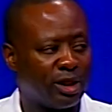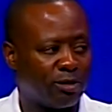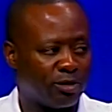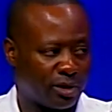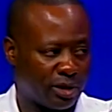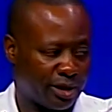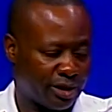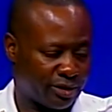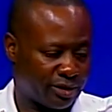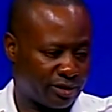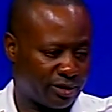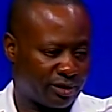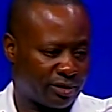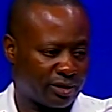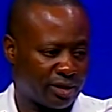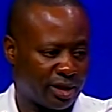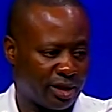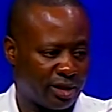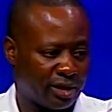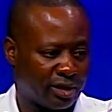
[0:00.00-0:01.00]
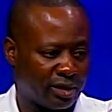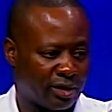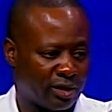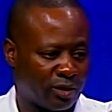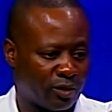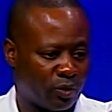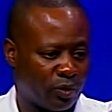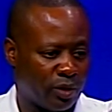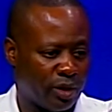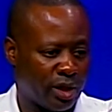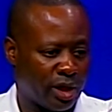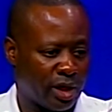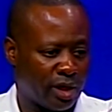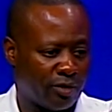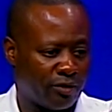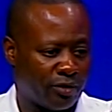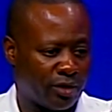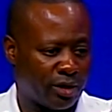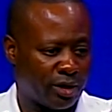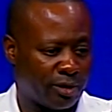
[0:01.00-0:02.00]
places, and we
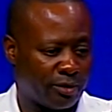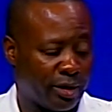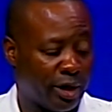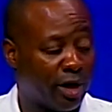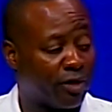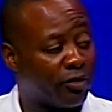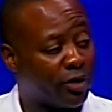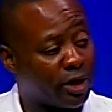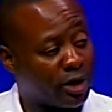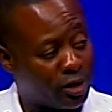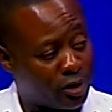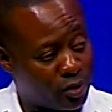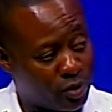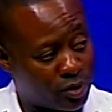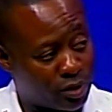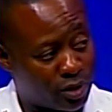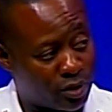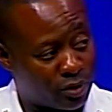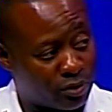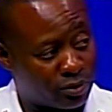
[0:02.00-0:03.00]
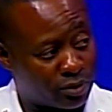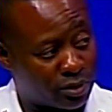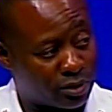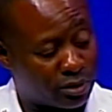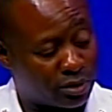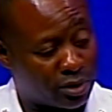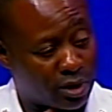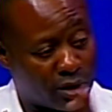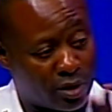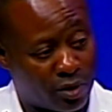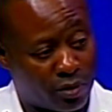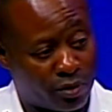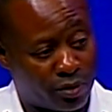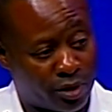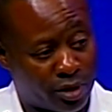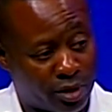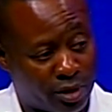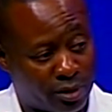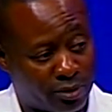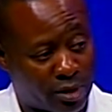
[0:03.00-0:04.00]
have FAQs on
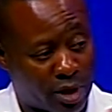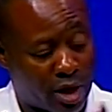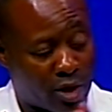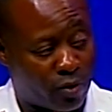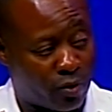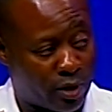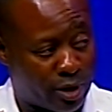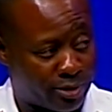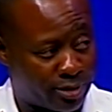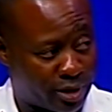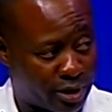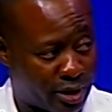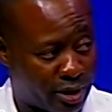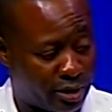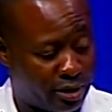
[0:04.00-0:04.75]
our website.